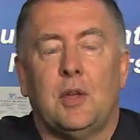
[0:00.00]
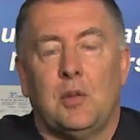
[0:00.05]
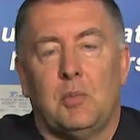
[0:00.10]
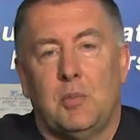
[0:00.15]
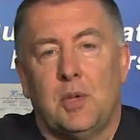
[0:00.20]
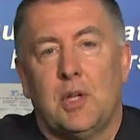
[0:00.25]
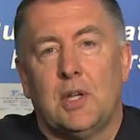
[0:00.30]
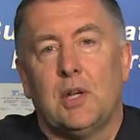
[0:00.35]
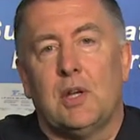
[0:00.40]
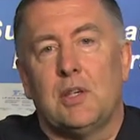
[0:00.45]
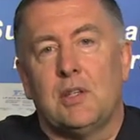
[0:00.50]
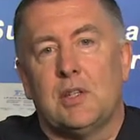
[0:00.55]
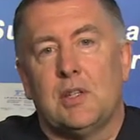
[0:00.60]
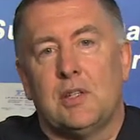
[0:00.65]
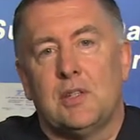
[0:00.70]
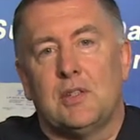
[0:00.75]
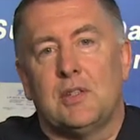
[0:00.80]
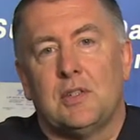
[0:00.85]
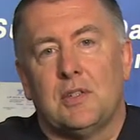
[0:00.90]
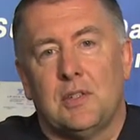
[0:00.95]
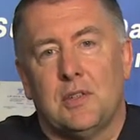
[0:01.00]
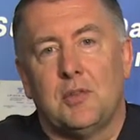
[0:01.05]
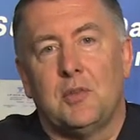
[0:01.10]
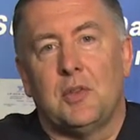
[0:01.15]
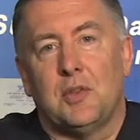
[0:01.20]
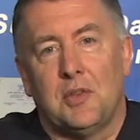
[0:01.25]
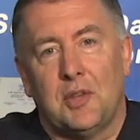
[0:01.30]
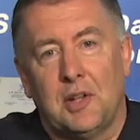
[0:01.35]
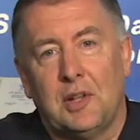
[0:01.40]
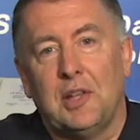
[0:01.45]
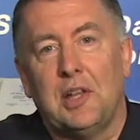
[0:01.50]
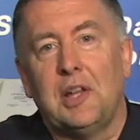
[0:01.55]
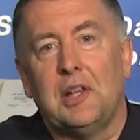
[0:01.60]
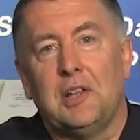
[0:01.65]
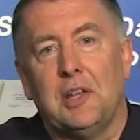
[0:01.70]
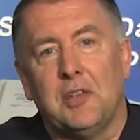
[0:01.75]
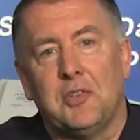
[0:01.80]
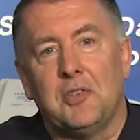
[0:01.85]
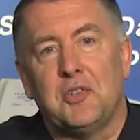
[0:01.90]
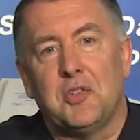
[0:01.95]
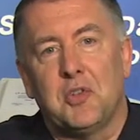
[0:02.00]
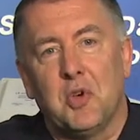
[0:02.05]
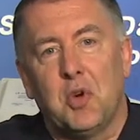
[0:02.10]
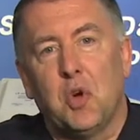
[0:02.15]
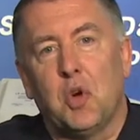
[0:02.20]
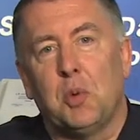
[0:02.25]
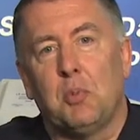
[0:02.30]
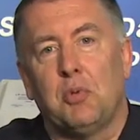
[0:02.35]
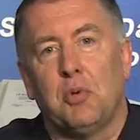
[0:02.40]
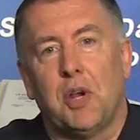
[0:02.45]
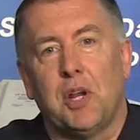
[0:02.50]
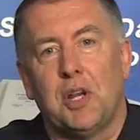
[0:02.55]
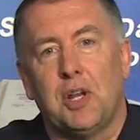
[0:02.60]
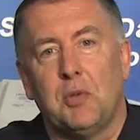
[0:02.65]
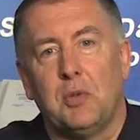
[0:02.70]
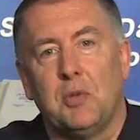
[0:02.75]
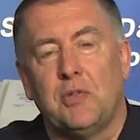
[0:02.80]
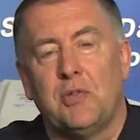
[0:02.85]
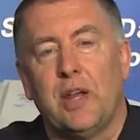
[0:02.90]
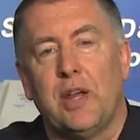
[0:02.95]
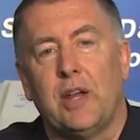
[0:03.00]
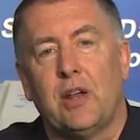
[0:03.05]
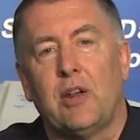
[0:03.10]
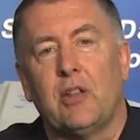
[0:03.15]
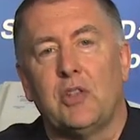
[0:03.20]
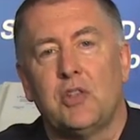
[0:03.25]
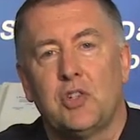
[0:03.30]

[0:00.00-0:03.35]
because the lay length is incorporated and we take all the